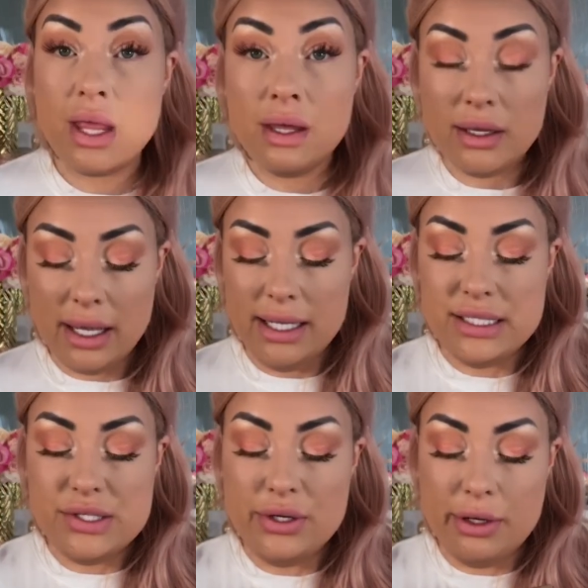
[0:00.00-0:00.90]
Okay,
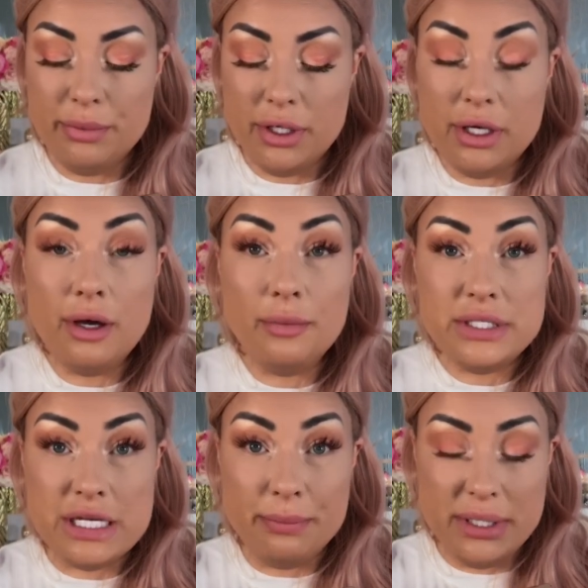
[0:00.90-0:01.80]
so now I'm gonna
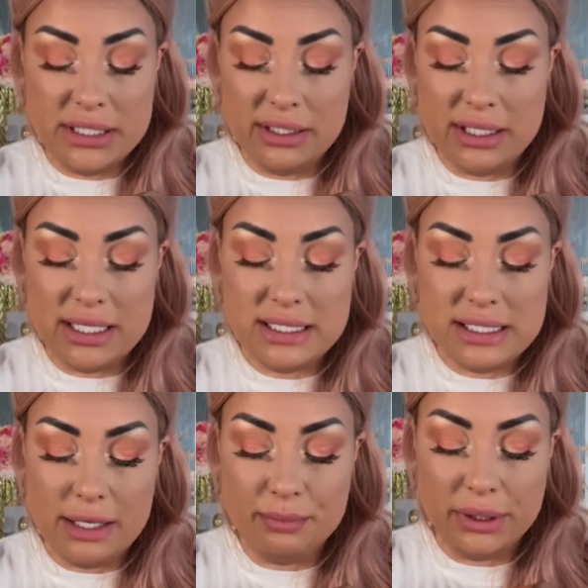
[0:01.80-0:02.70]
dip into this
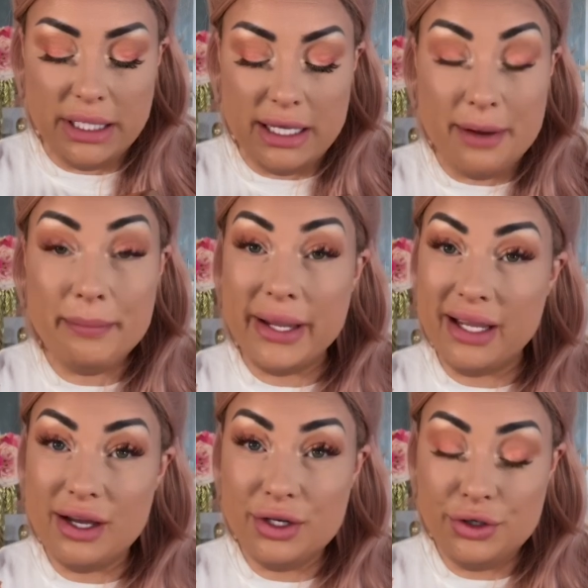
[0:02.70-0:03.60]
and play up my
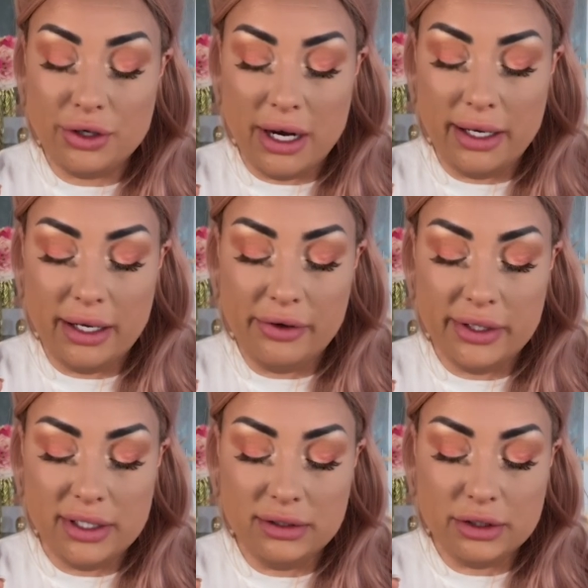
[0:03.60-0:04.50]
under eye
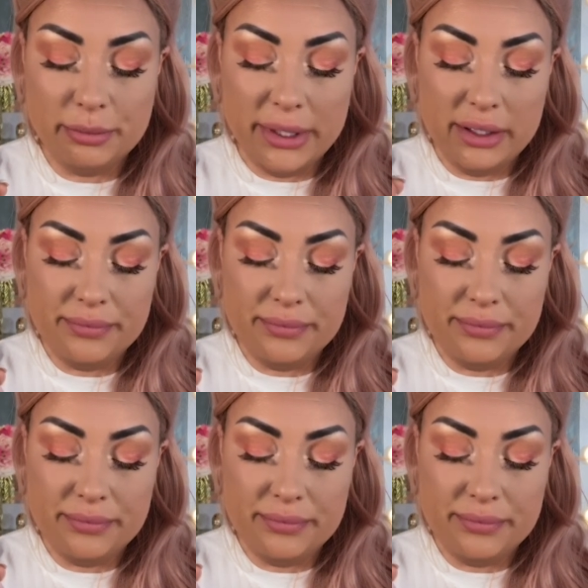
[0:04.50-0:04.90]
area a little bit.